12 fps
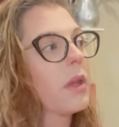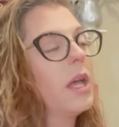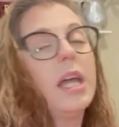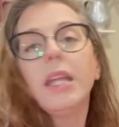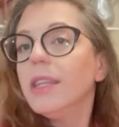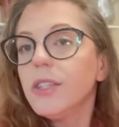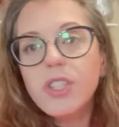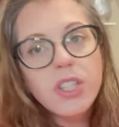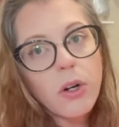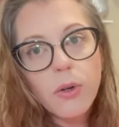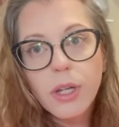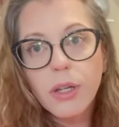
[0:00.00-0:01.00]
in the
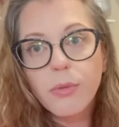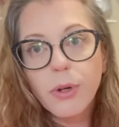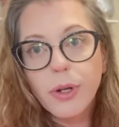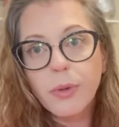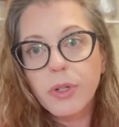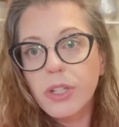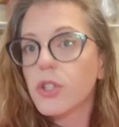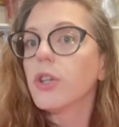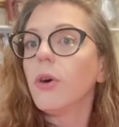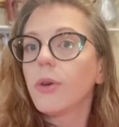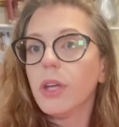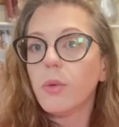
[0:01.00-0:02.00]
sulky room because
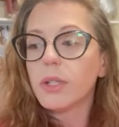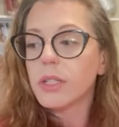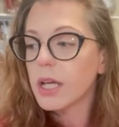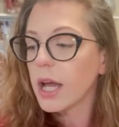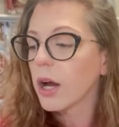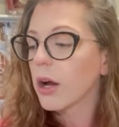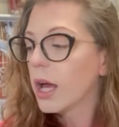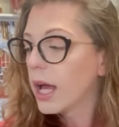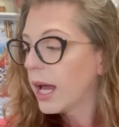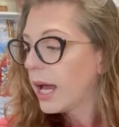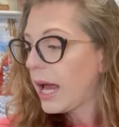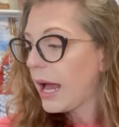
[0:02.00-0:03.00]
sulky was there,
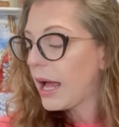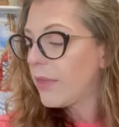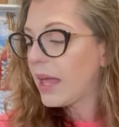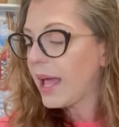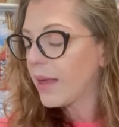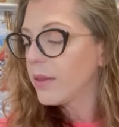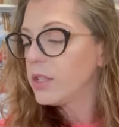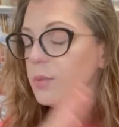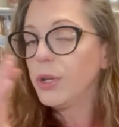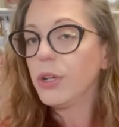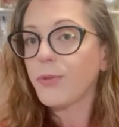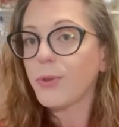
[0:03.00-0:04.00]
and they had these
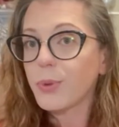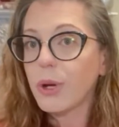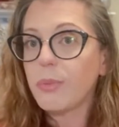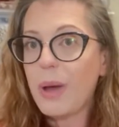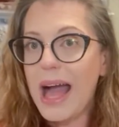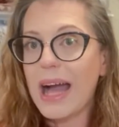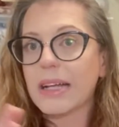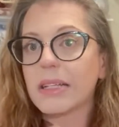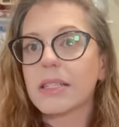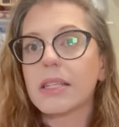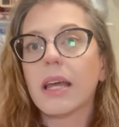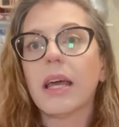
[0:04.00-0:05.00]
beautiful thread
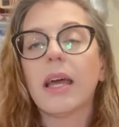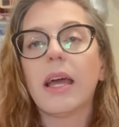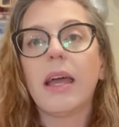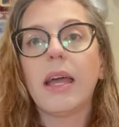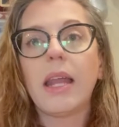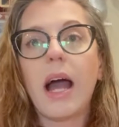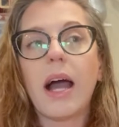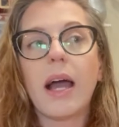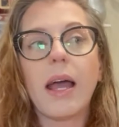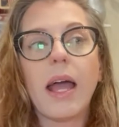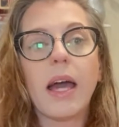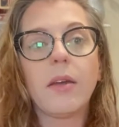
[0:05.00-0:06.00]
packs. And
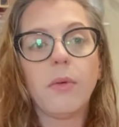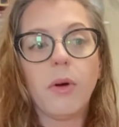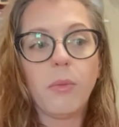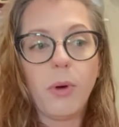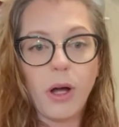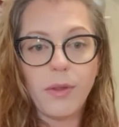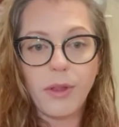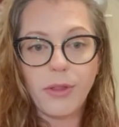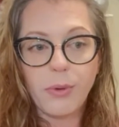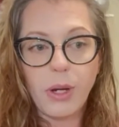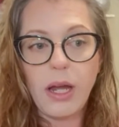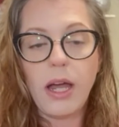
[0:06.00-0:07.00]
I had bought the
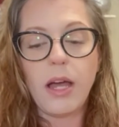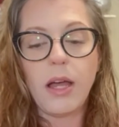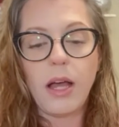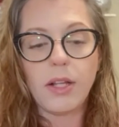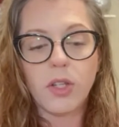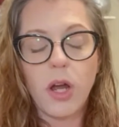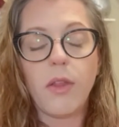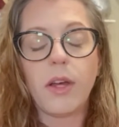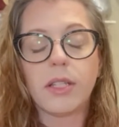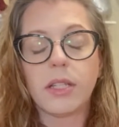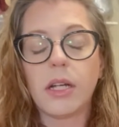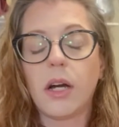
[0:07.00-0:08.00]
thread. I saw
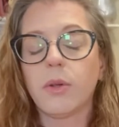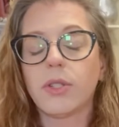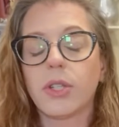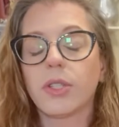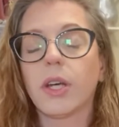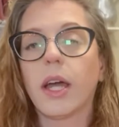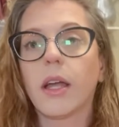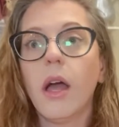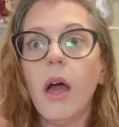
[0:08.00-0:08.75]
this and I was just like,